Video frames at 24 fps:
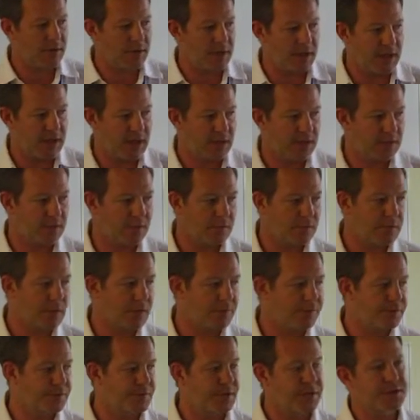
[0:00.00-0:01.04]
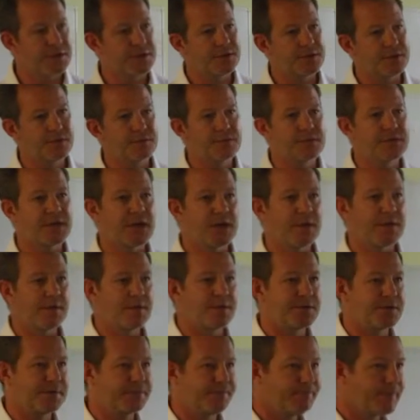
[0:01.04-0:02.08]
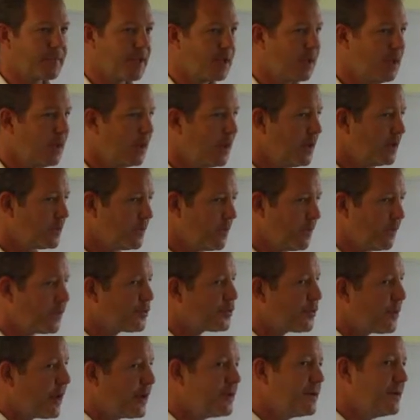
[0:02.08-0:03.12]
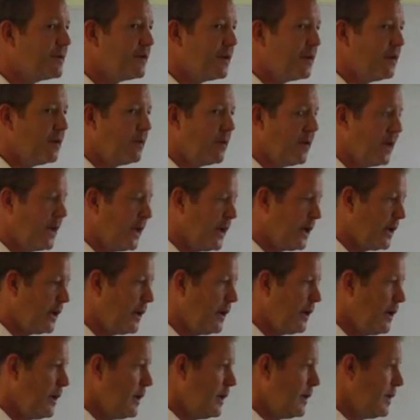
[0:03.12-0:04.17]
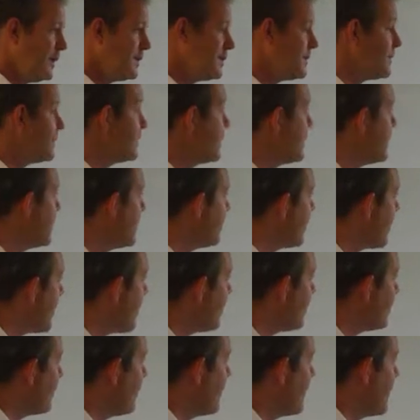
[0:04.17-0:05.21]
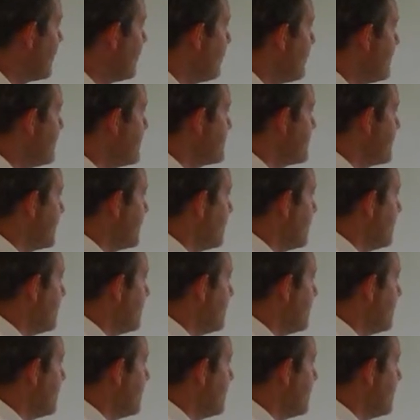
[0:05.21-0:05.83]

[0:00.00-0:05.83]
in the year called Contradictions of Terrorism. So what we're trying to do here is to think about the way in which there